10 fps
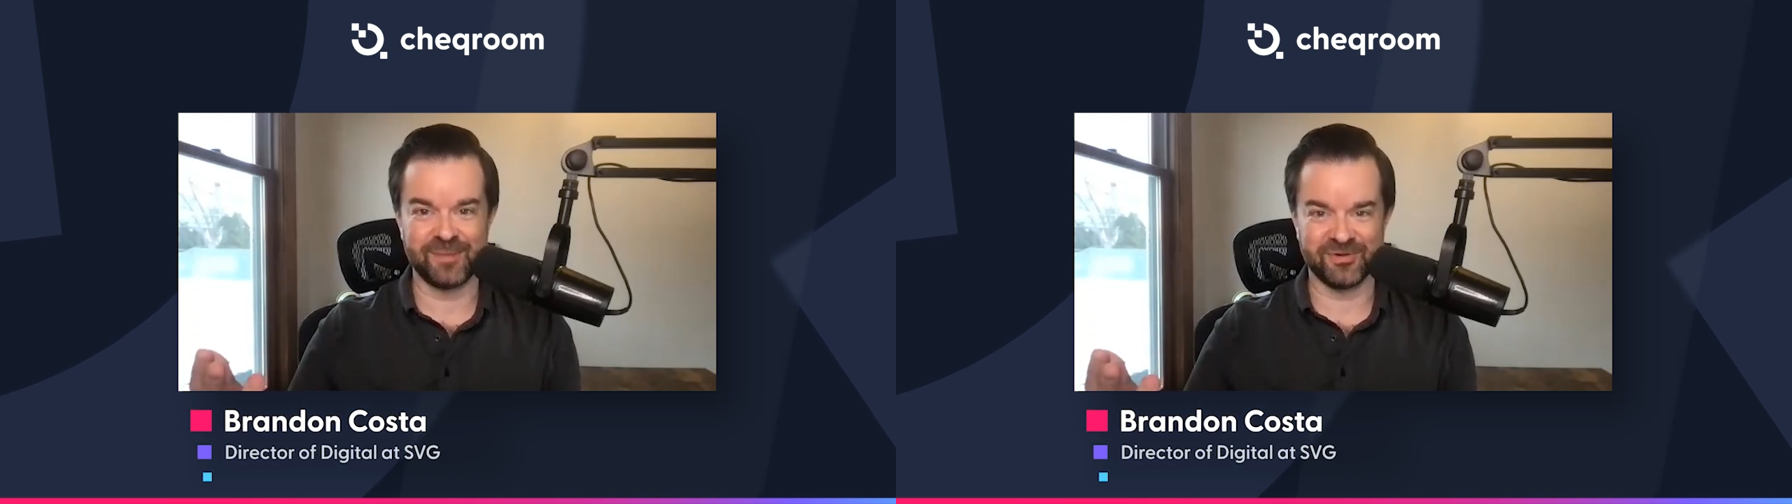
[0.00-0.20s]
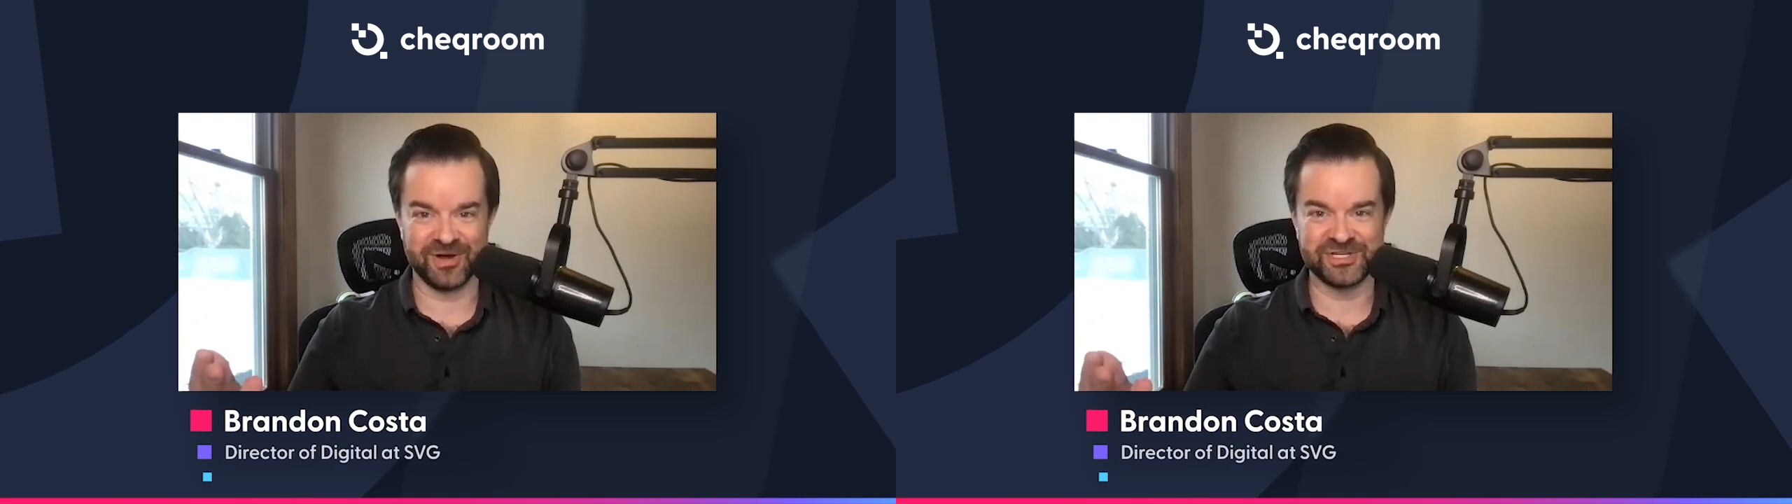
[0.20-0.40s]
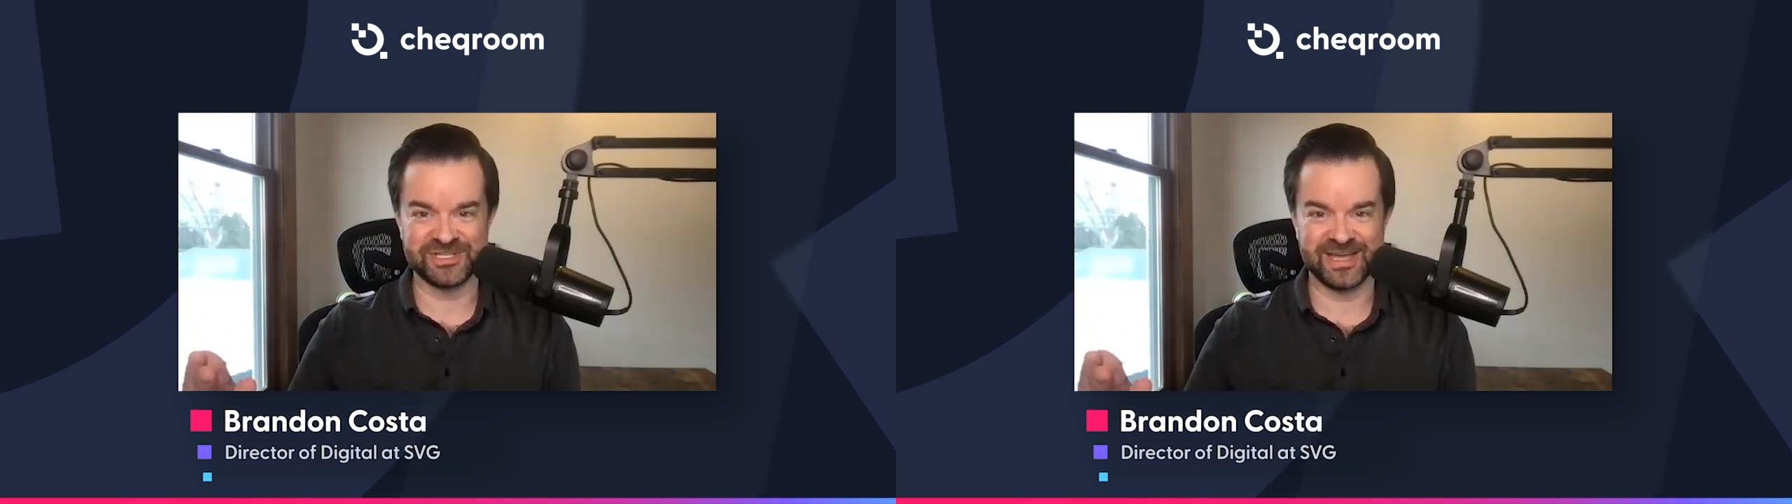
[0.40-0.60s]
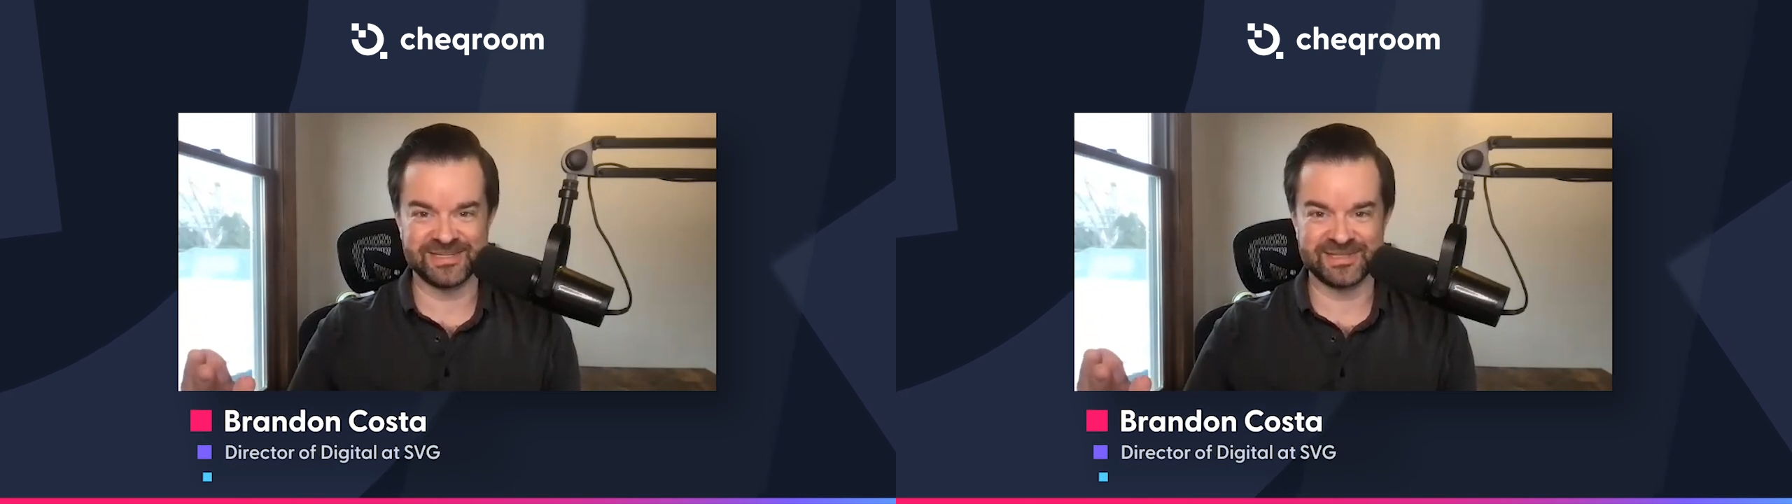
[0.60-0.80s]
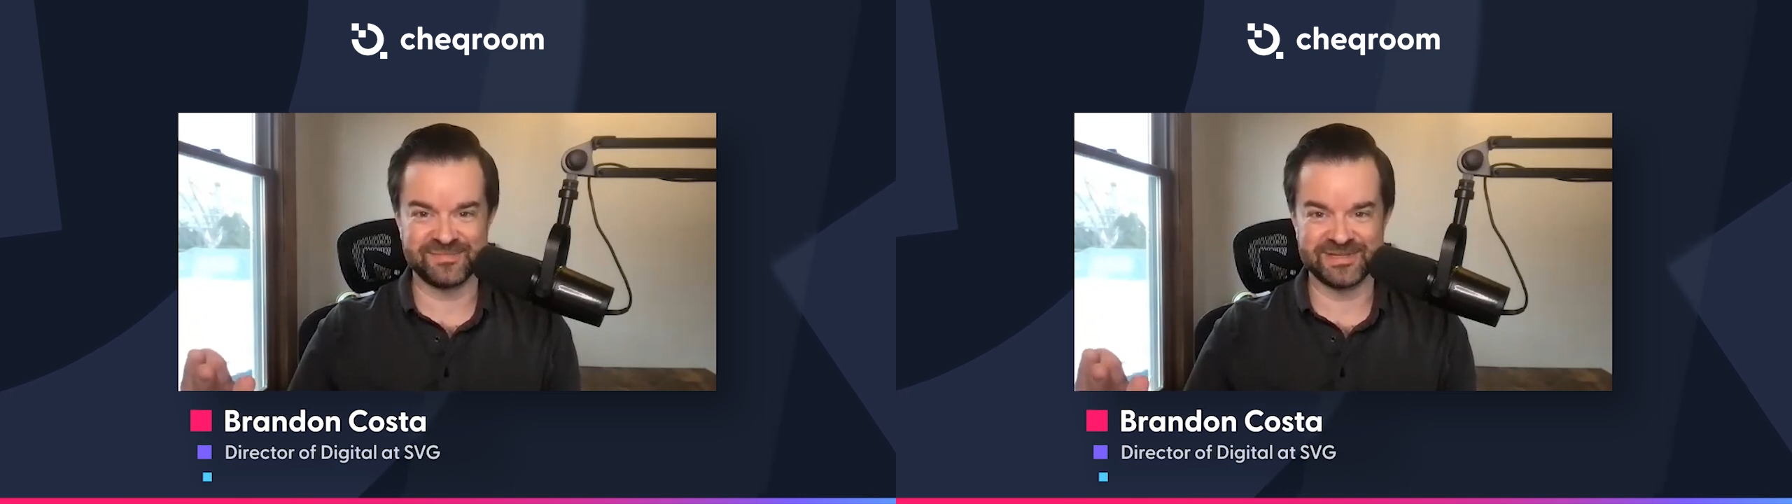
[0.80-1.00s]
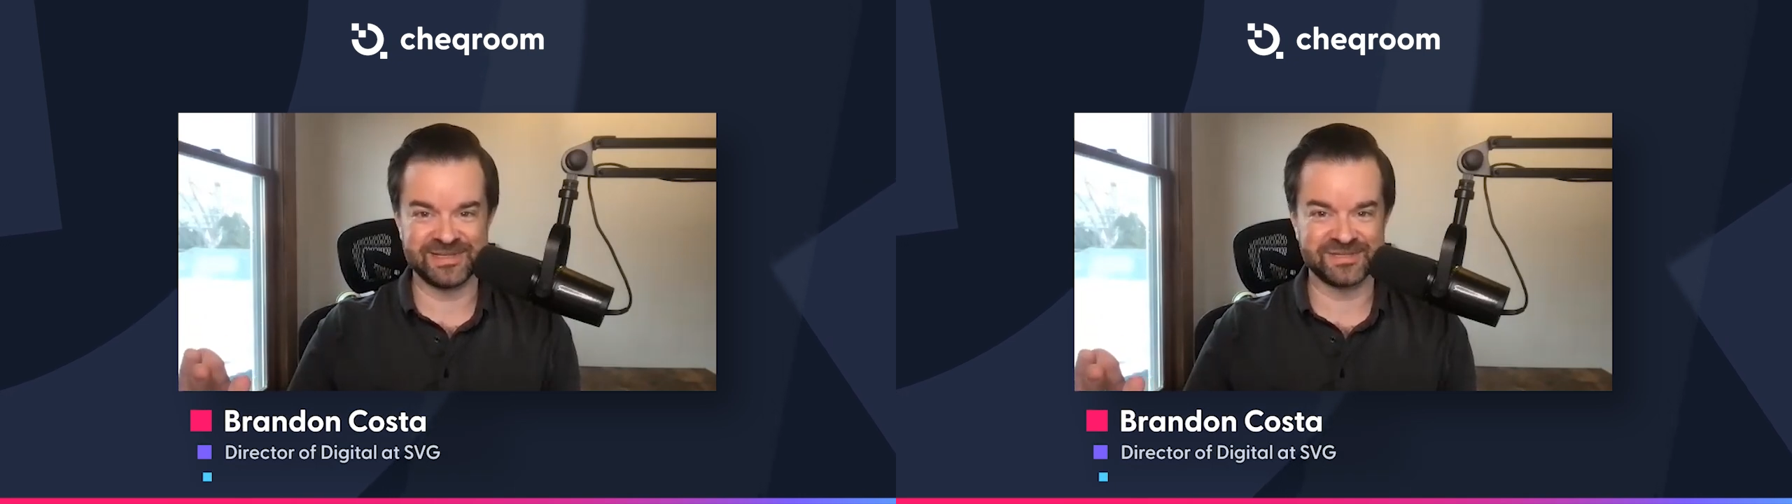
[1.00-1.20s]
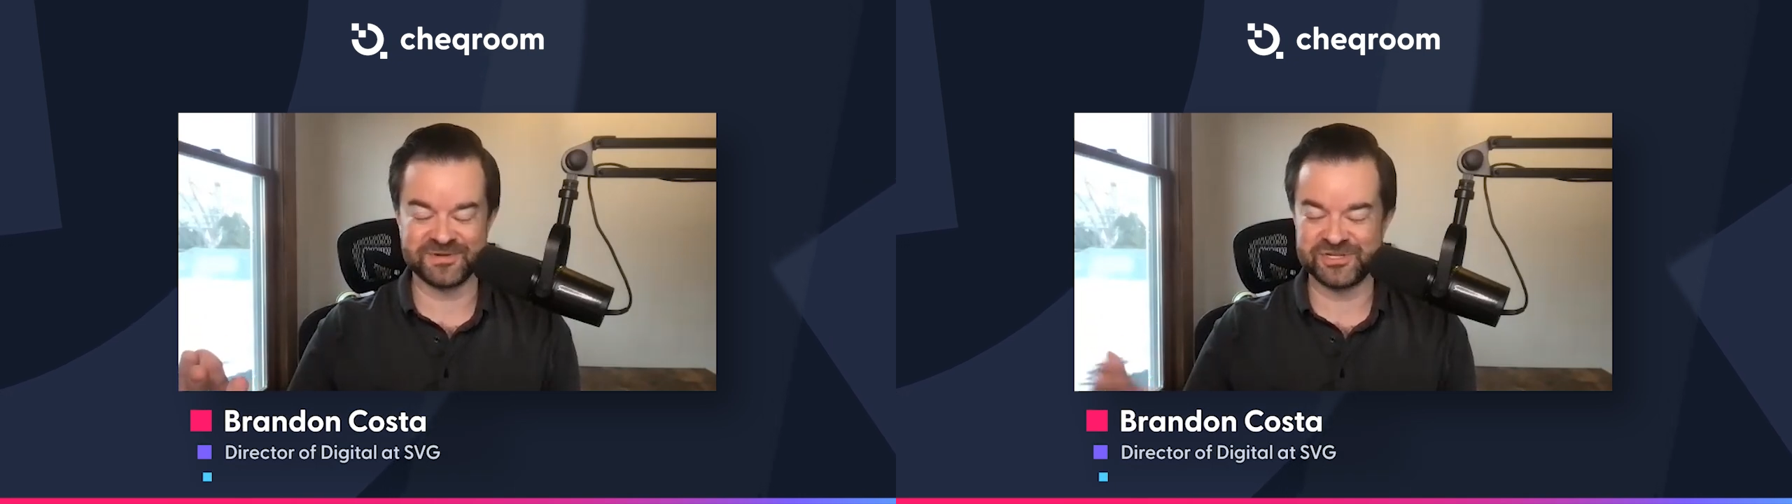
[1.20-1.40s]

operation sides of the business,